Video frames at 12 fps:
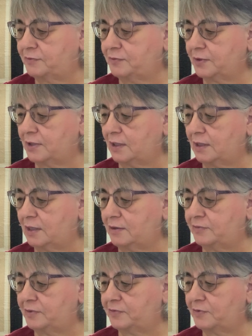For the
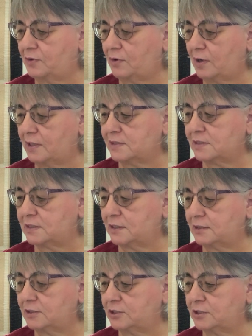Love of Cross
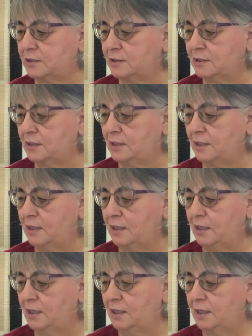Stitch.
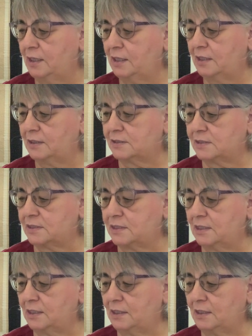It's
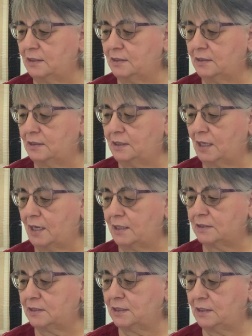the
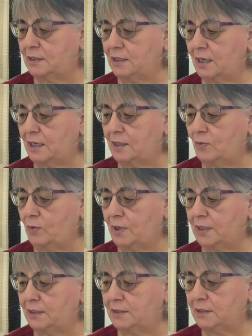
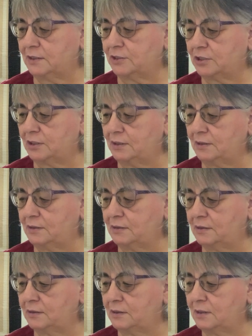1991 edition,
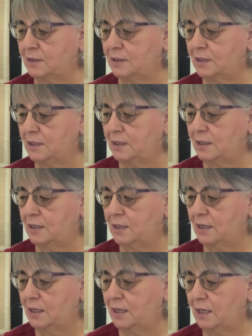
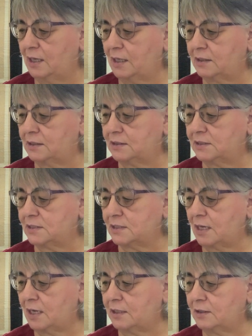and the
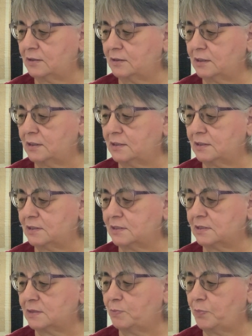designer
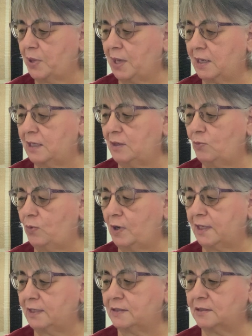is Peggy
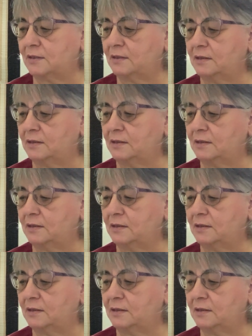White,